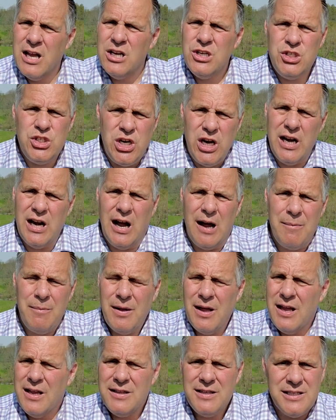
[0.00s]
Chin up,
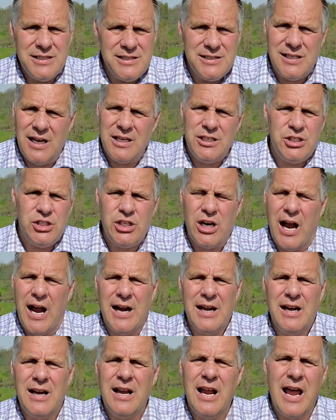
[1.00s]
the sun's
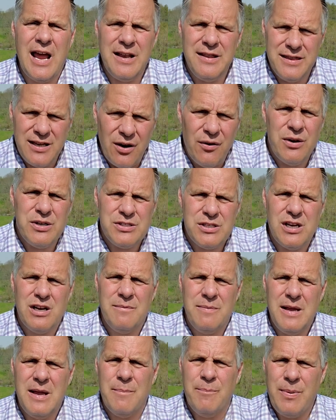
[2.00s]
shining, and there is going to
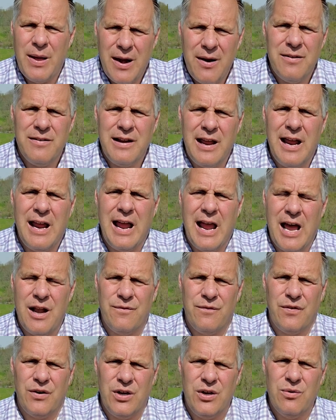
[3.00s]
be a better day ahead
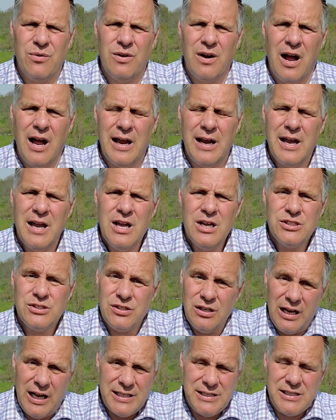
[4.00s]
for you and I.
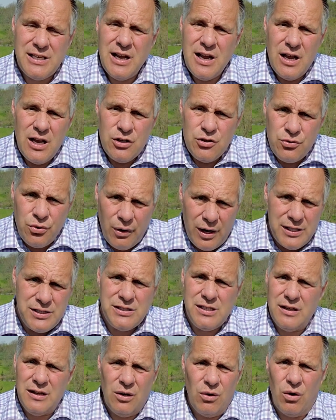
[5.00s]
So let's
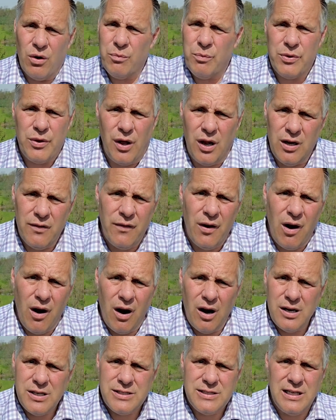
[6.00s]
trust in the Lord with all of our
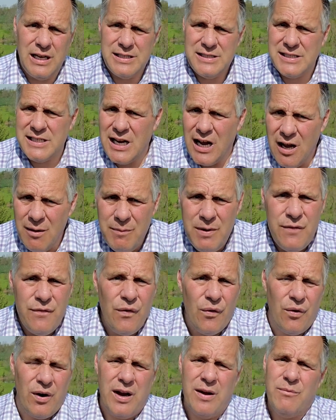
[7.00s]
hearts. Let's come
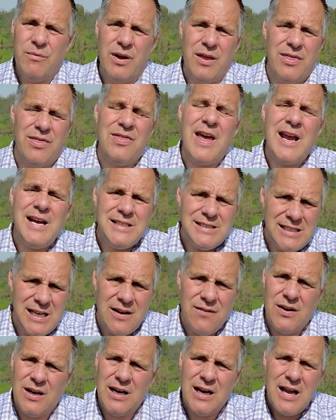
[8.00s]
before Him with
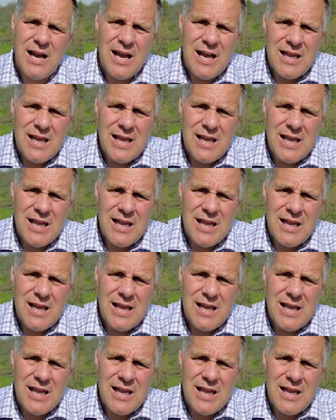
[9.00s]
thanksgiving.